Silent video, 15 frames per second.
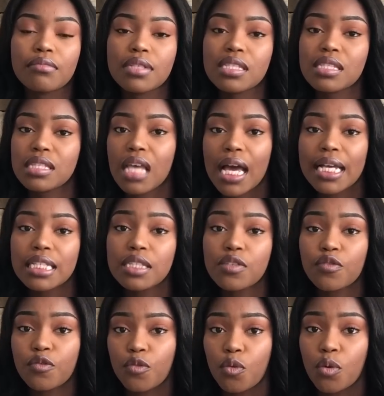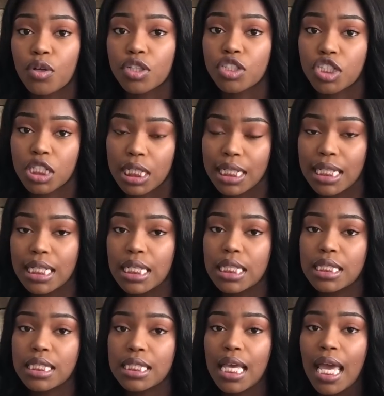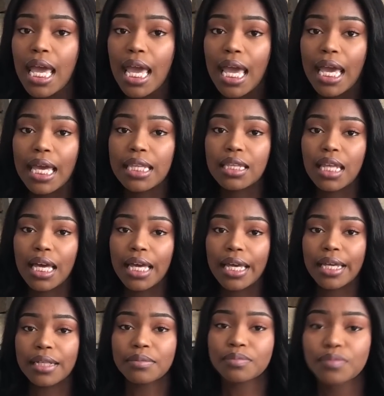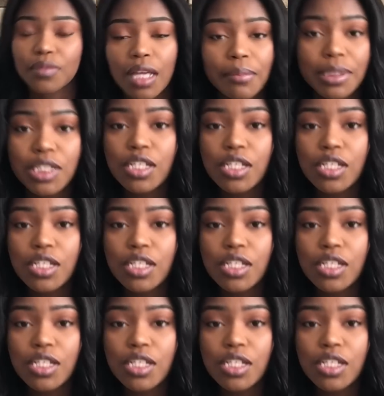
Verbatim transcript: sites for jeans. And like, I'm